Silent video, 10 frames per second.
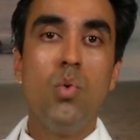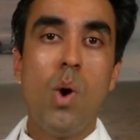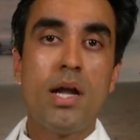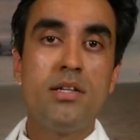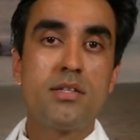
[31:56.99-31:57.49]

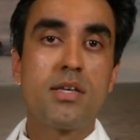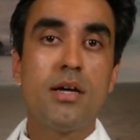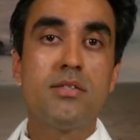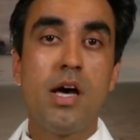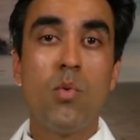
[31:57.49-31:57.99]
You want to
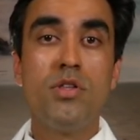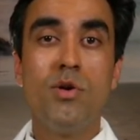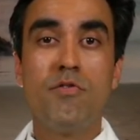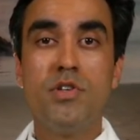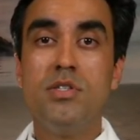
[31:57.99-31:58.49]
discuss that
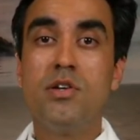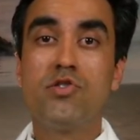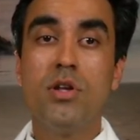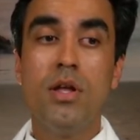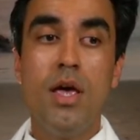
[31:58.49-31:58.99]
with your
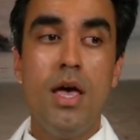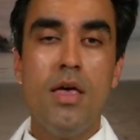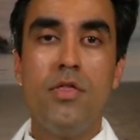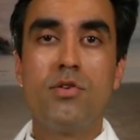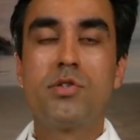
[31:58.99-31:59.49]
physician.
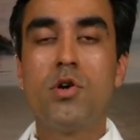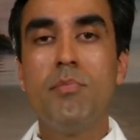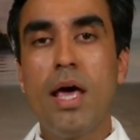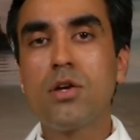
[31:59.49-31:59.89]
There's certain